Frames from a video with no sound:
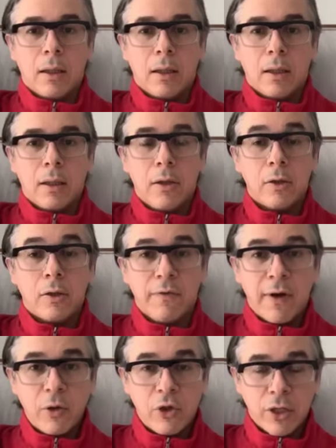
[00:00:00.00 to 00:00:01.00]
Doctor
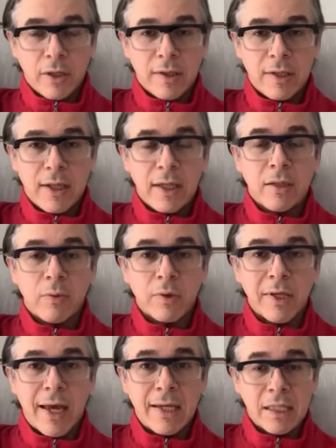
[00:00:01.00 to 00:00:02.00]
Fauci in the States was
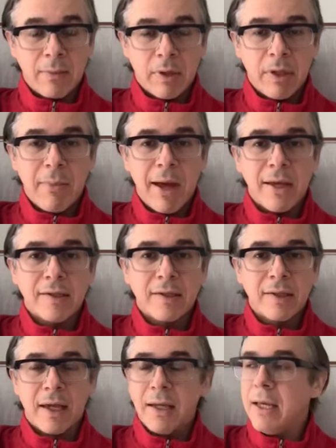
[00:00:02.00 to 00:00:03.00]
asked about the masks, and
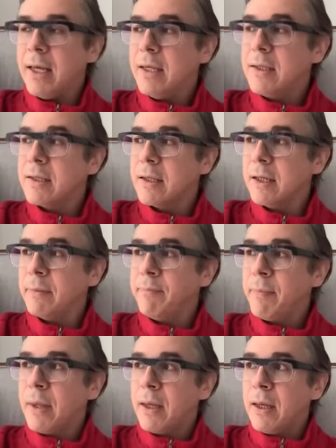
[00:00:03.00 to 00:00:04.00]
his uh,
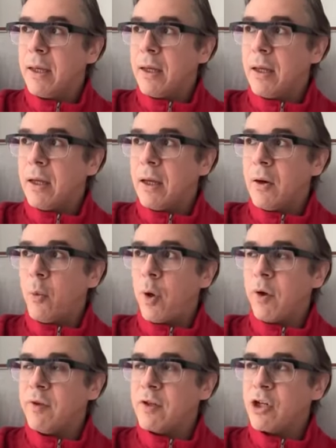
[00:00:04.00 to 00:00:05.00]
uh, way of
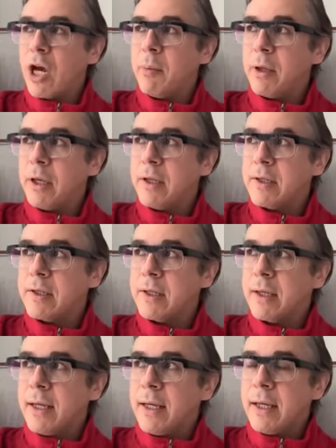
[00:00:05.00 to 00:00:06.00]
describing is,
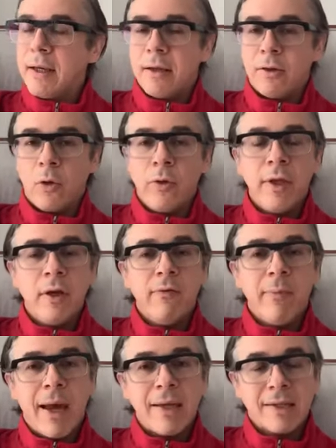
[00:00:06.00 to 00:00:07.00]
don't think of
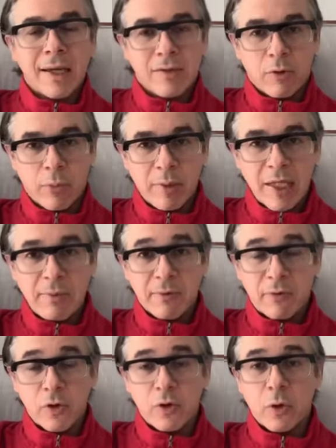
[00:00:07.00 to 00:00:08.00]
masks as a replacement for
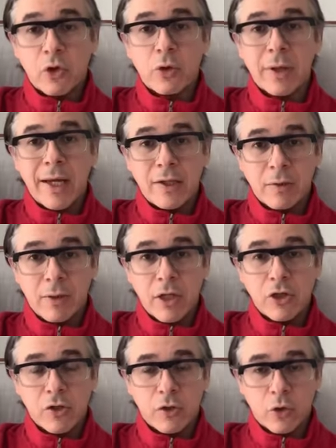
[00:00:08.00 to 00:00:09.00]
social isolation,
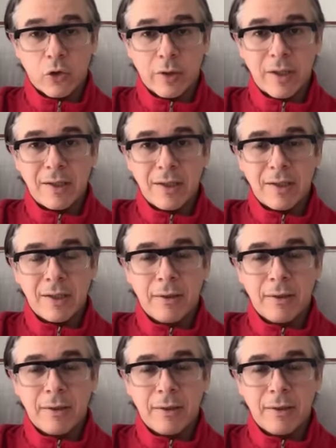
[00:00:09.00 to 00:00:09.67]
social distancing.